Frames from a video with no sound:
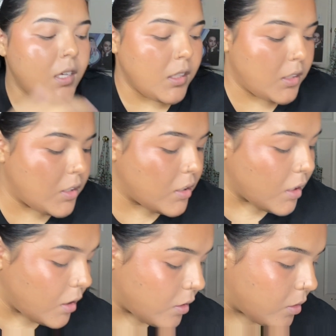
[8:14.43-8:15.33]

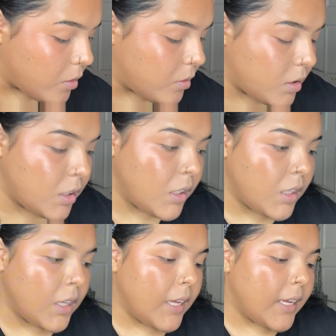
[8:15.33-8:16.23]
So
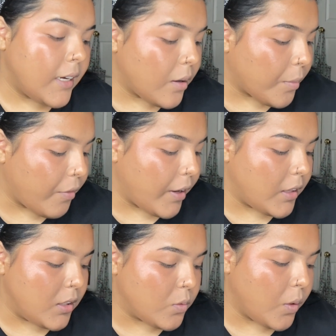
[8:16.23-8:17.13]
now I'm rewriting
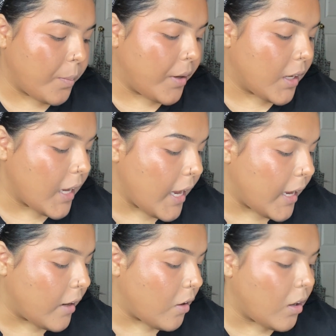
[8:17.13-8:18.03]
this one book.
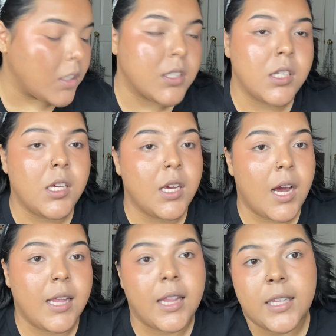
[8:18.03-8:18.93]
And honestly,
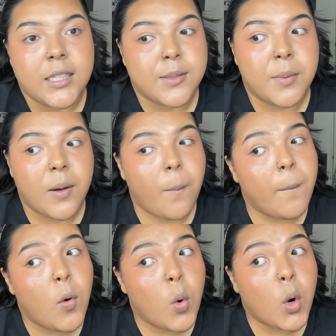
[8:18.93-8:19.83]
I like this book
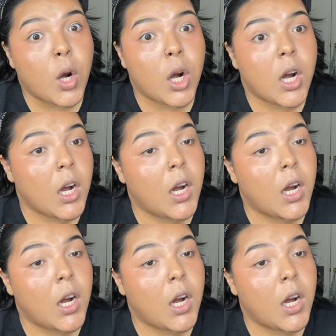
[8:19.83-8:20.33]
more.